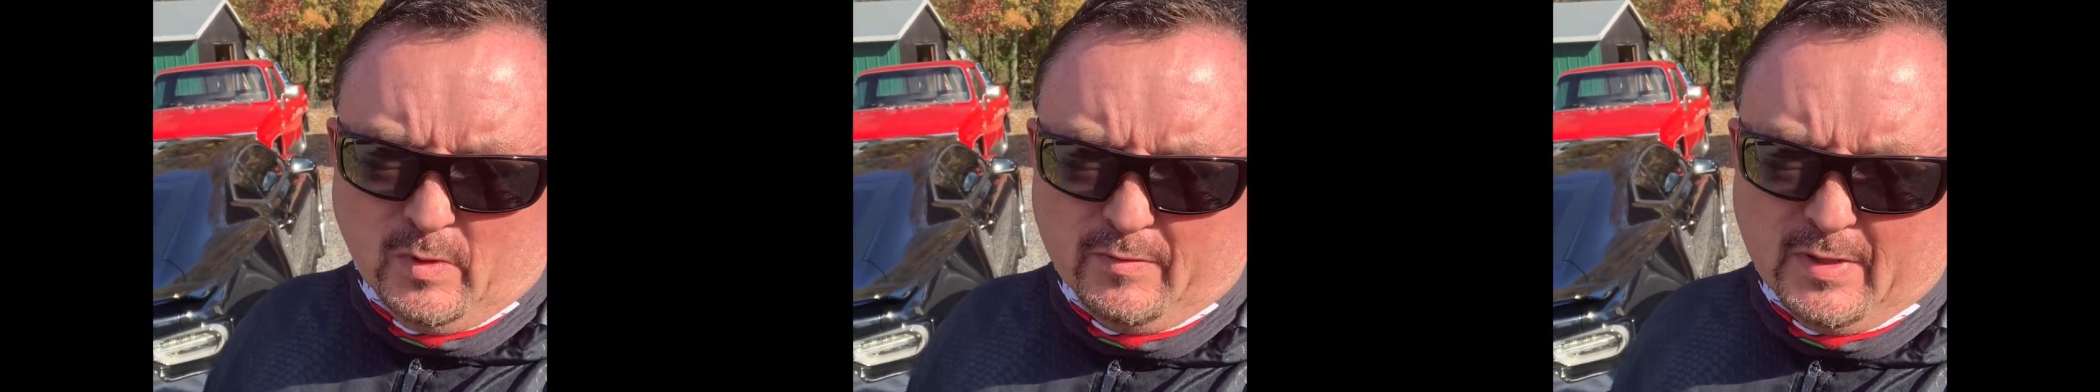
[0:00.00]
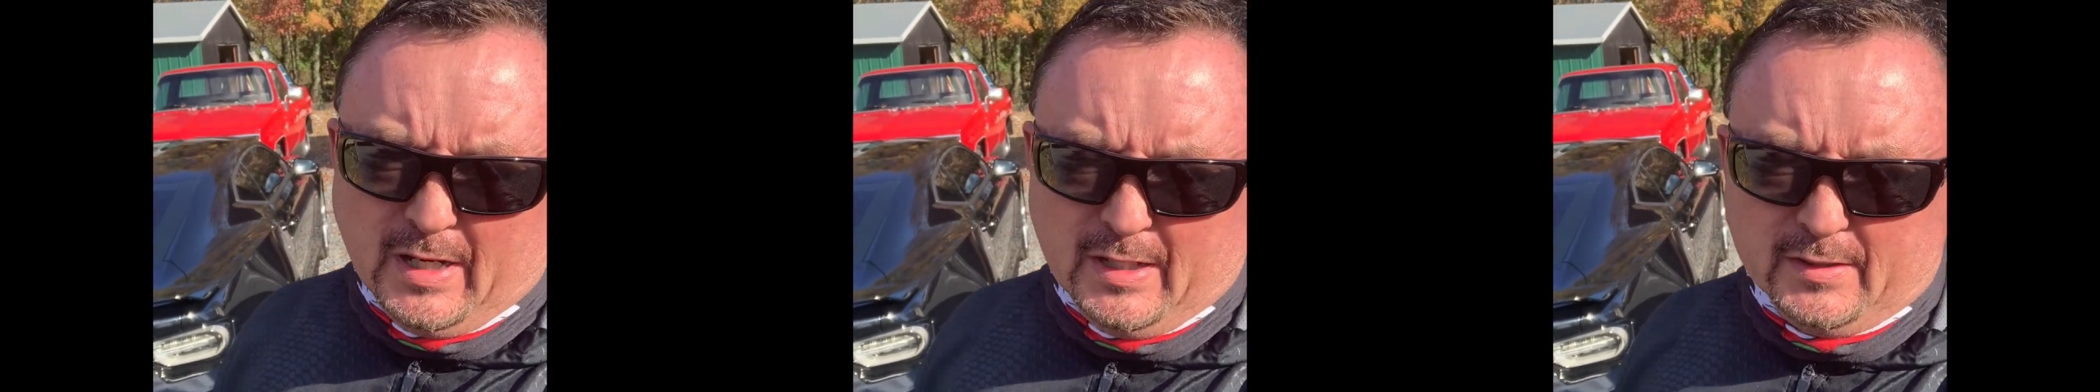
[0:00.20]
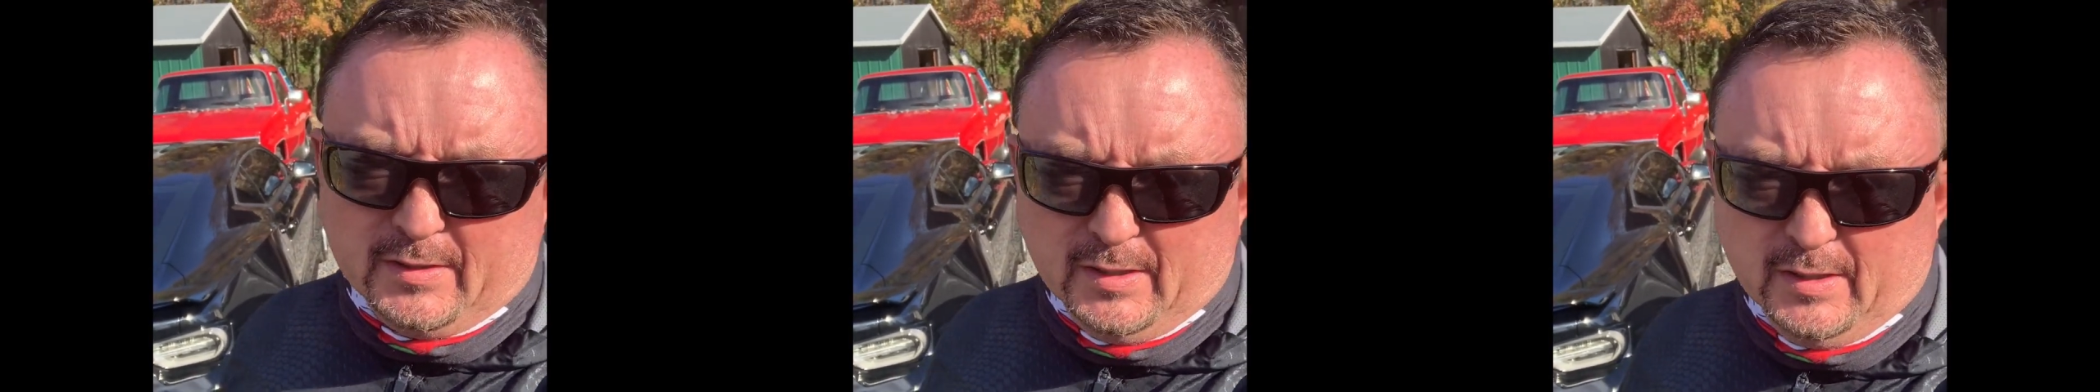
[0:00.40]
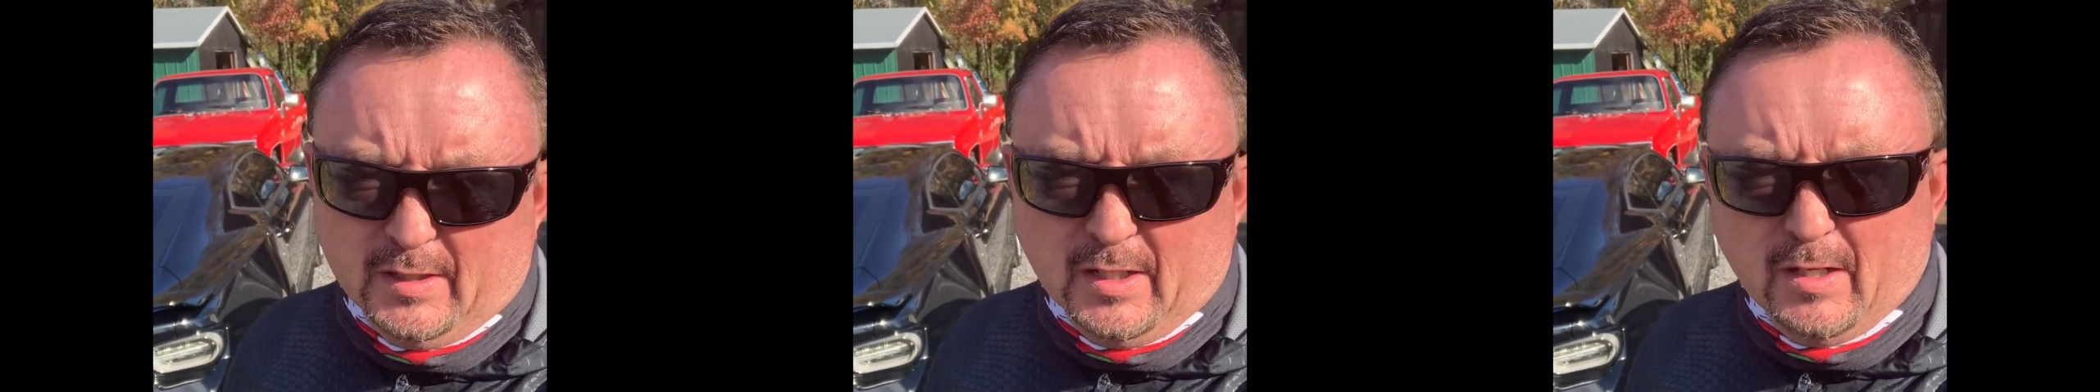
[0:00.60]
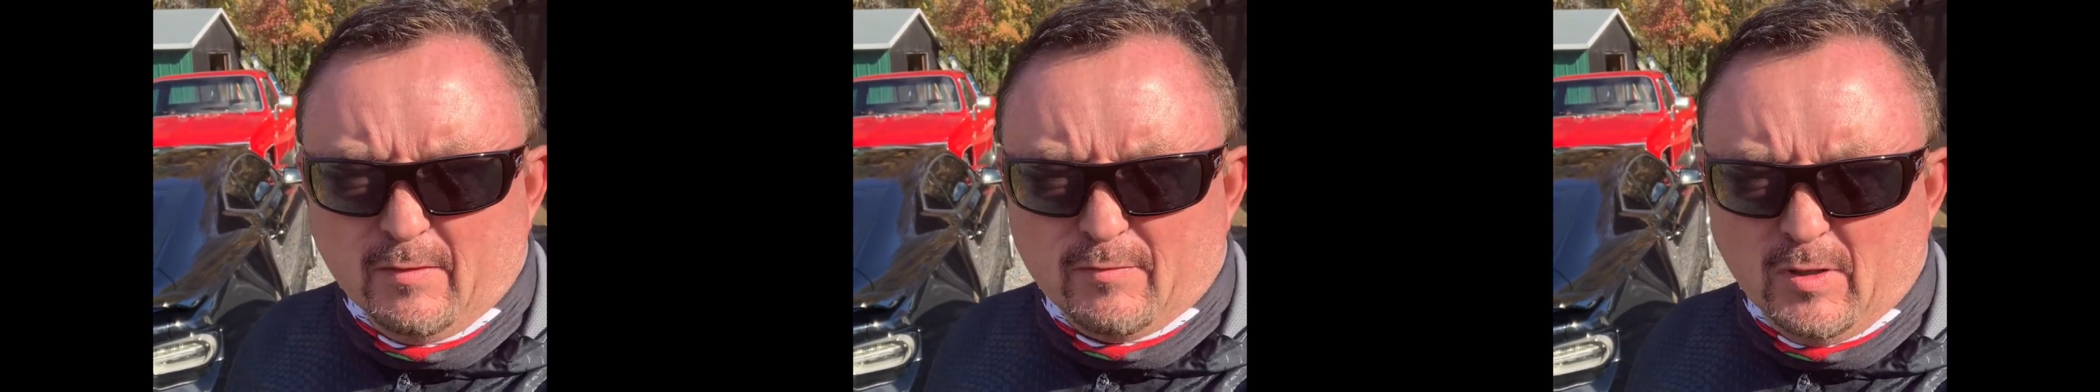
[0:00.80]
we've got
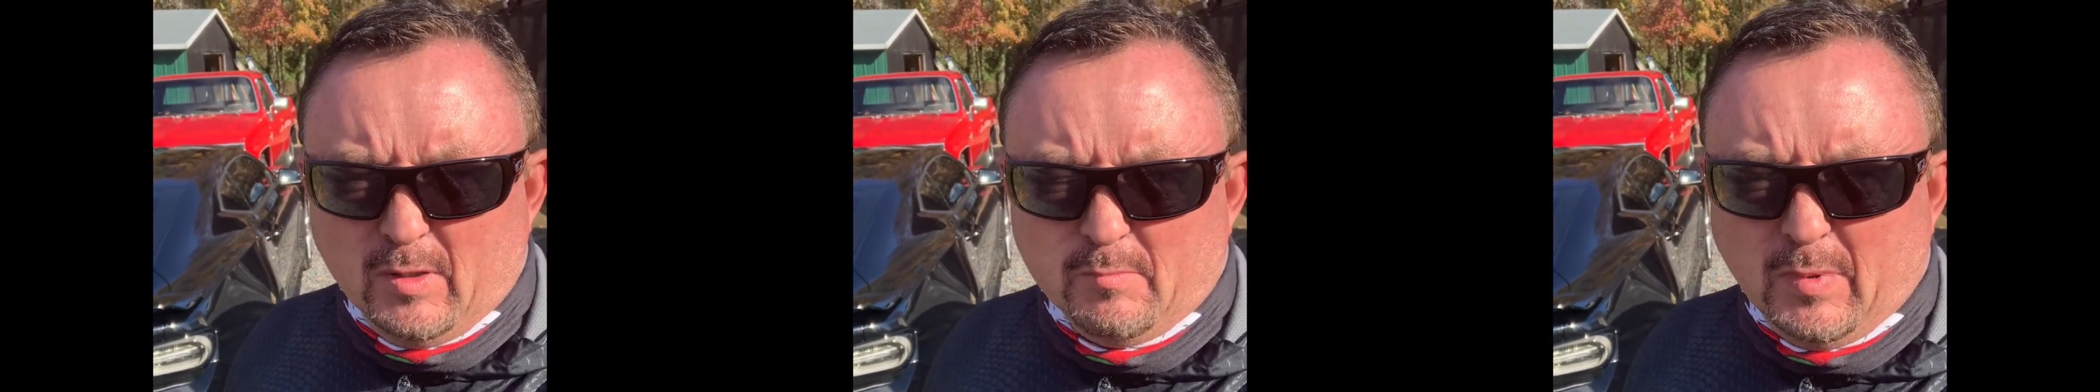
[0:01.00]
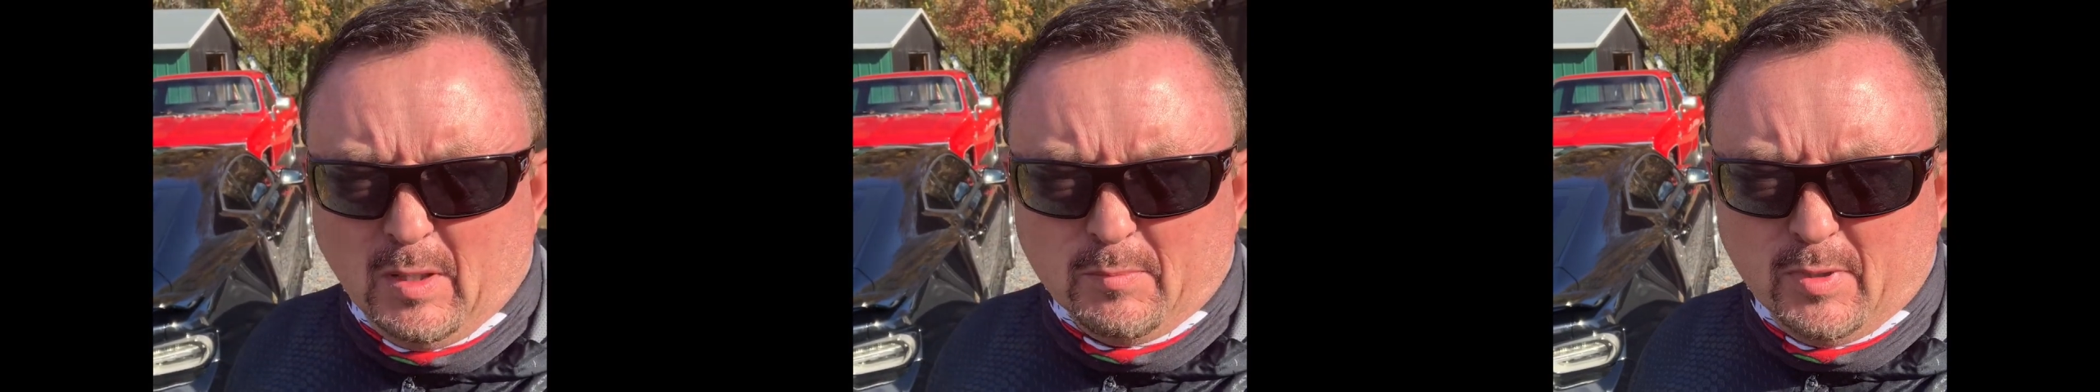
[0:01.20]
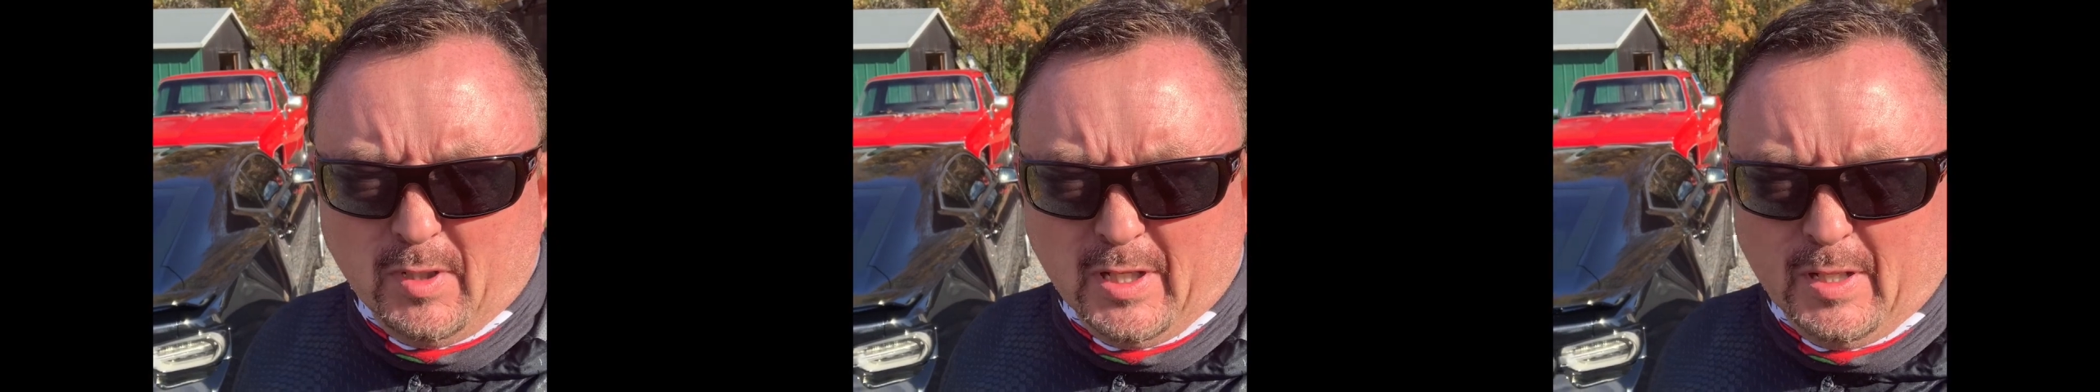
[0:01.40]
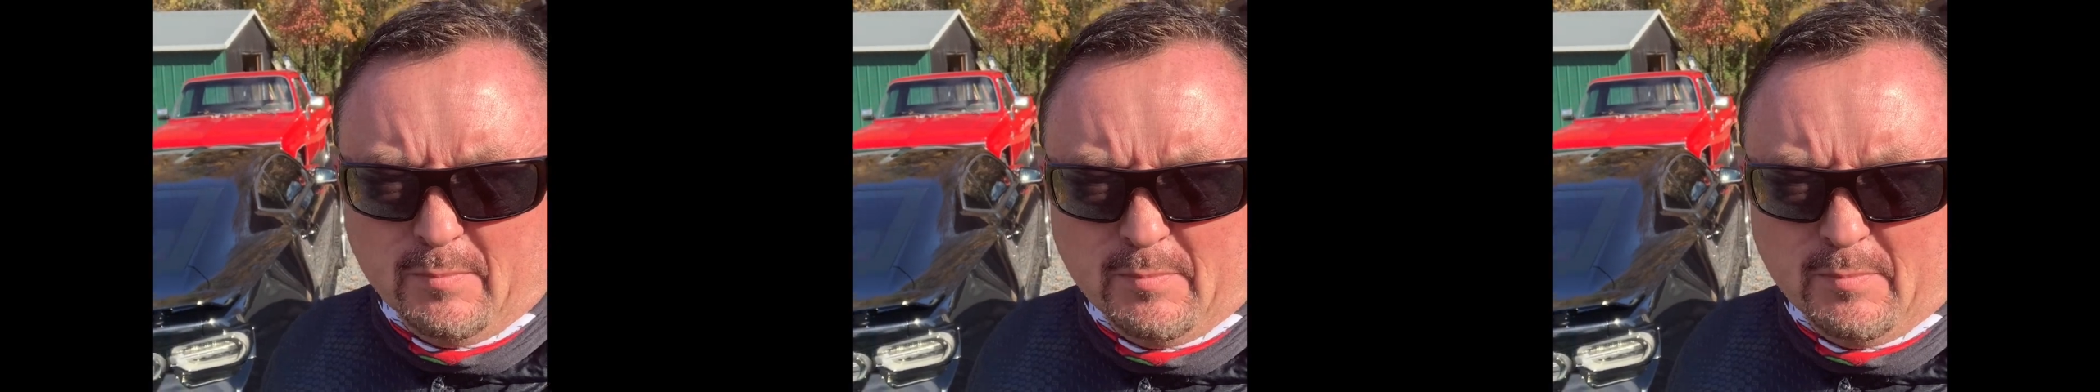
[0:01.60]
the uh, front bumper lip.